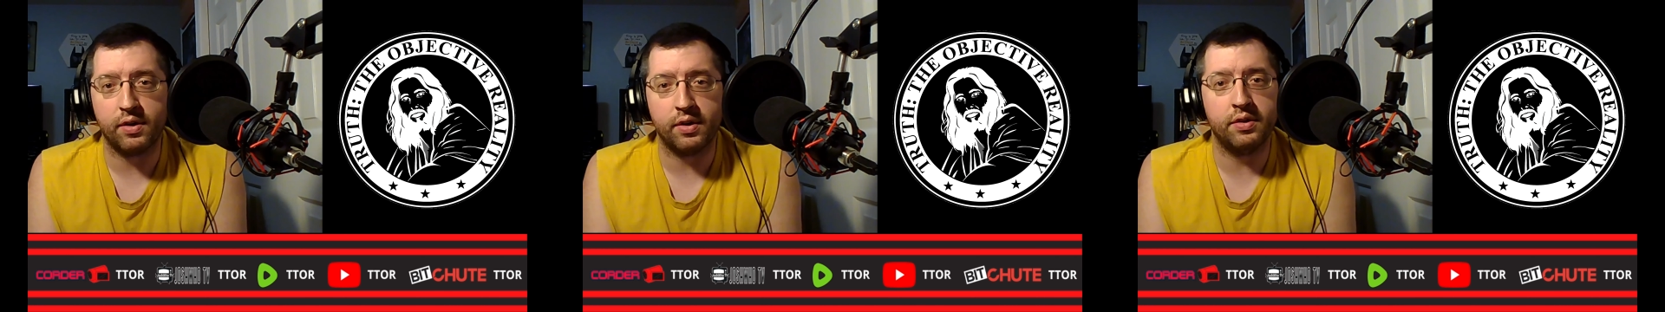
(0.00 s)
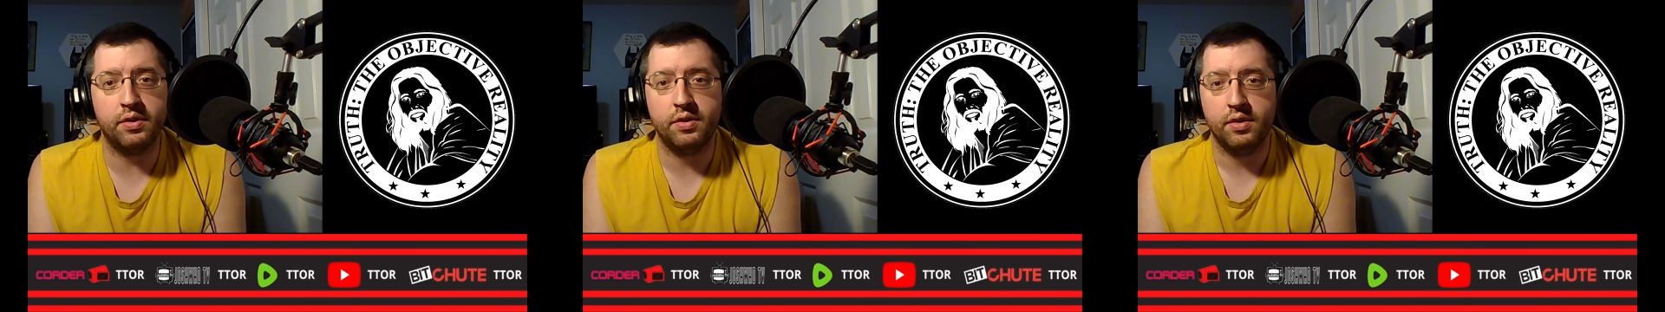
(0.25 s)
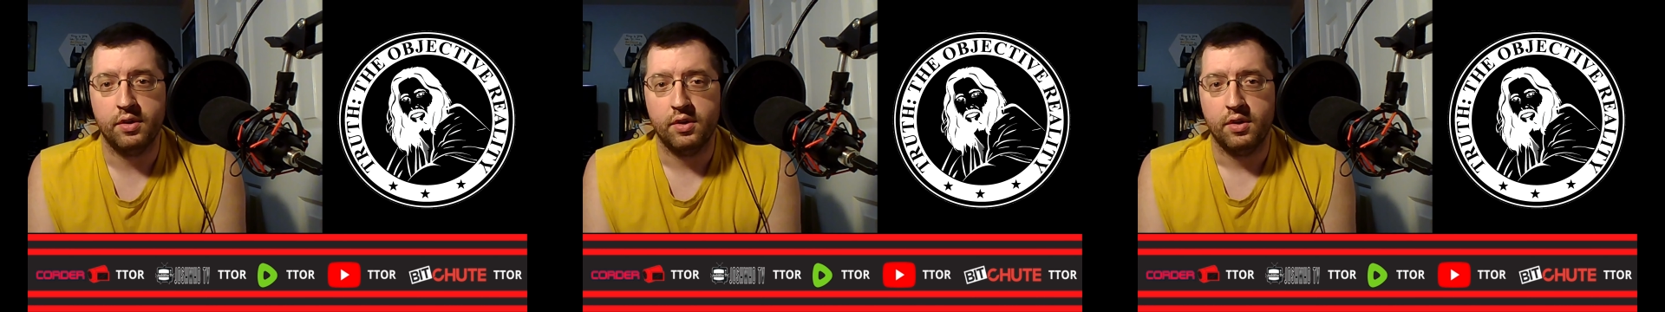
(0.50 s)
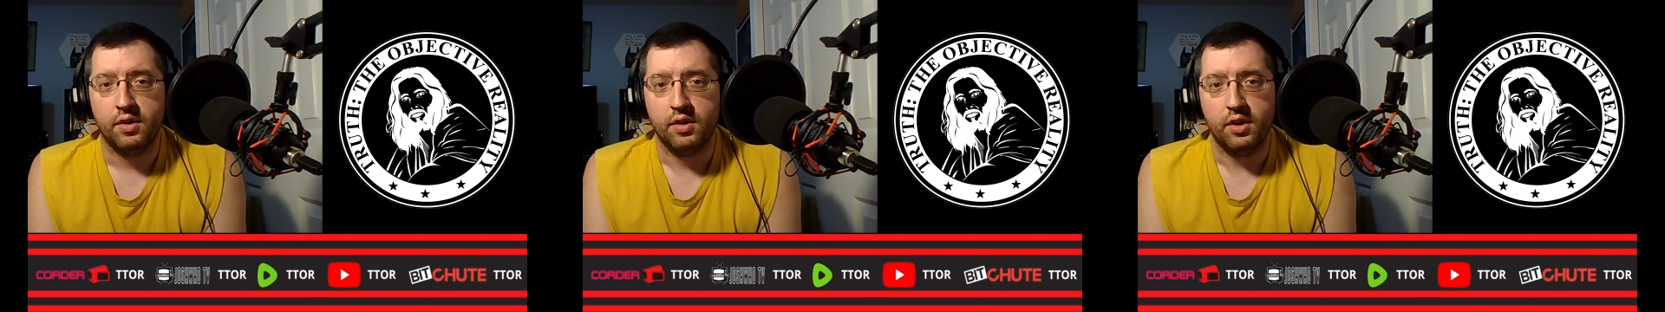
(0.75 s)
and
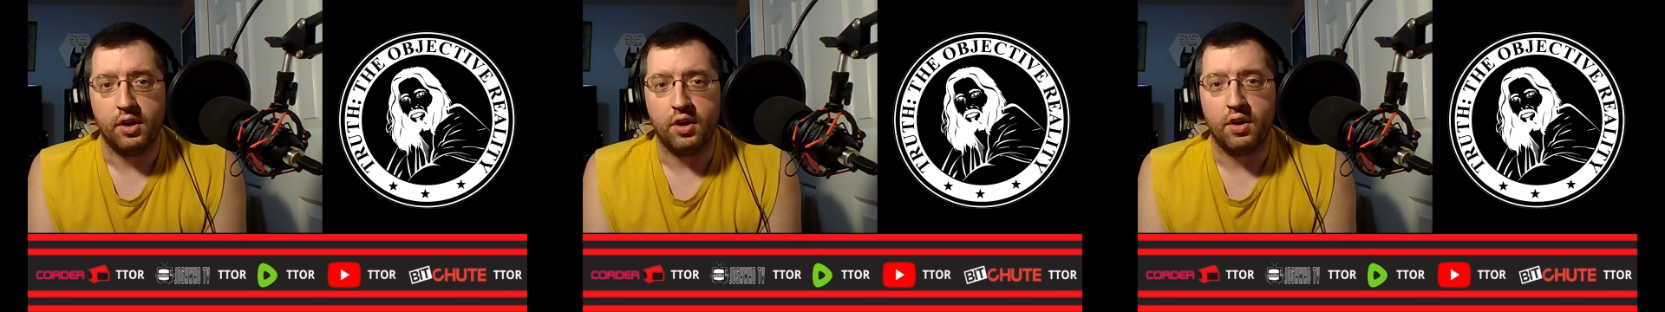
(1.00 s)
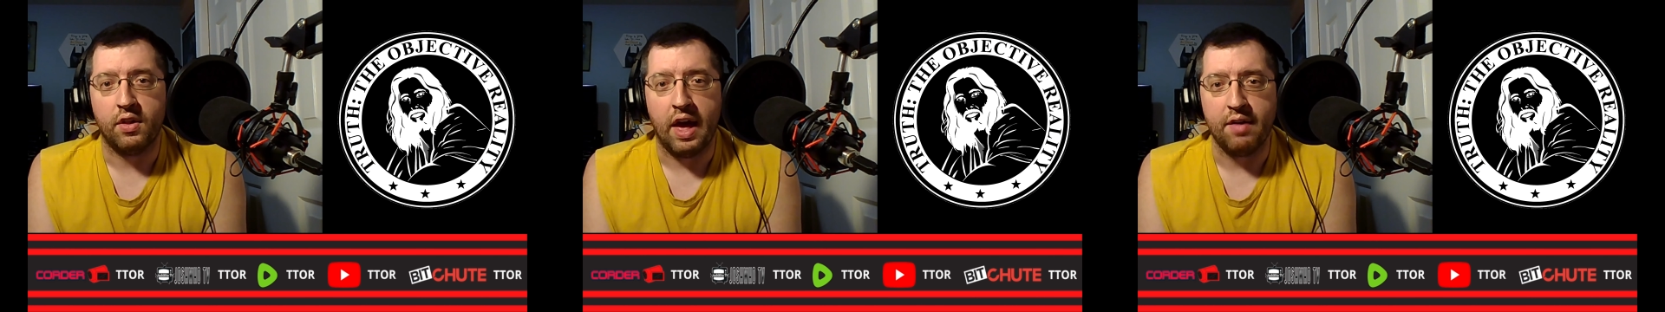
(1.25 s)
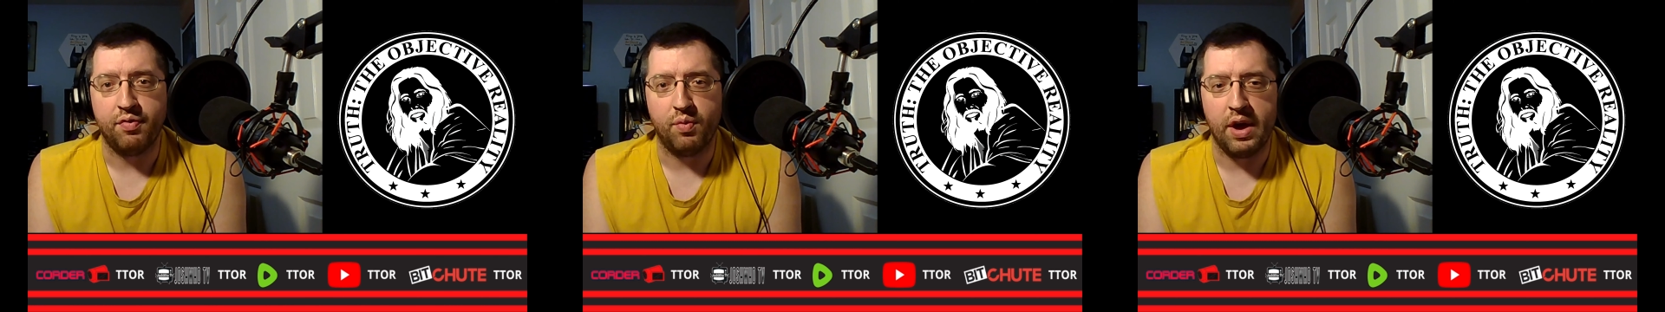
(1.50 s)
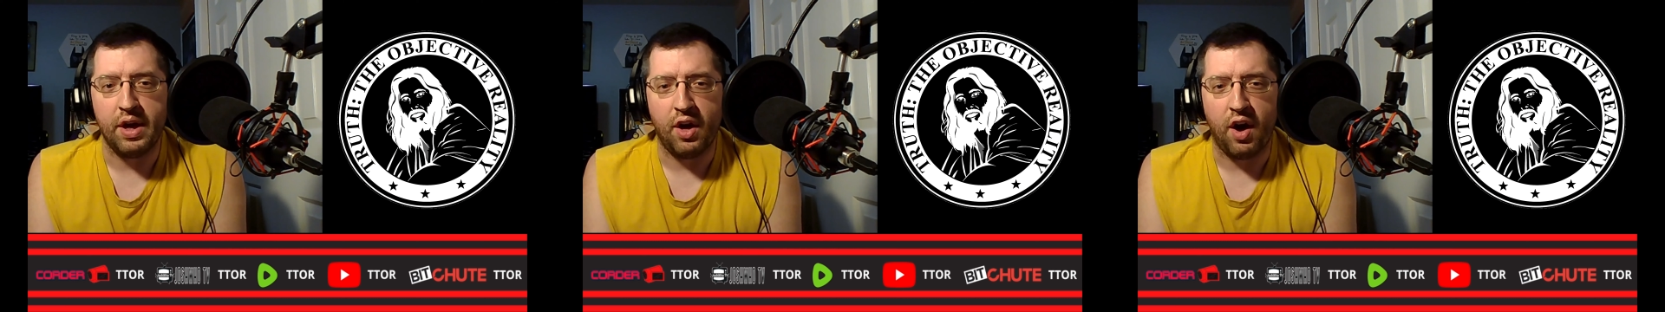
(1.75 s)
life
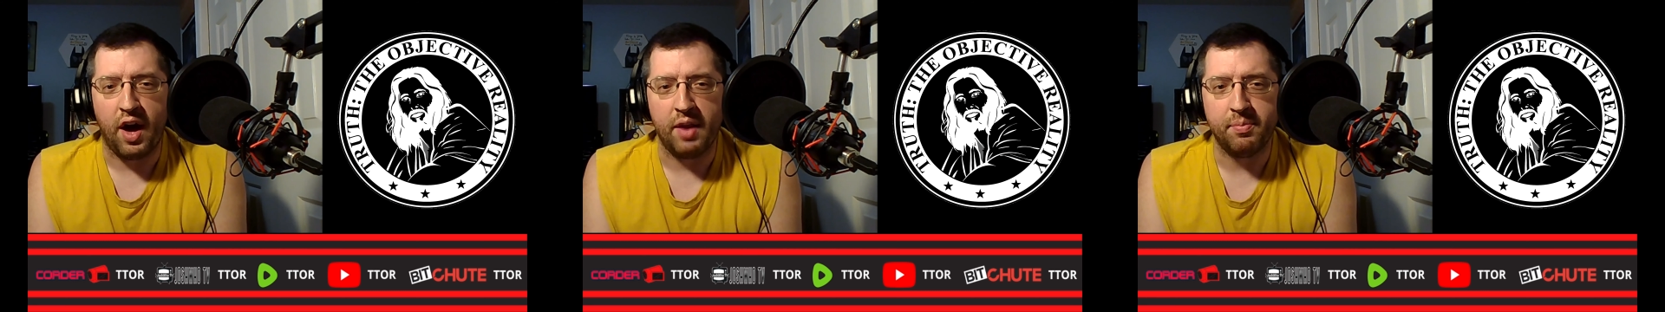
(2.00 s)
went on.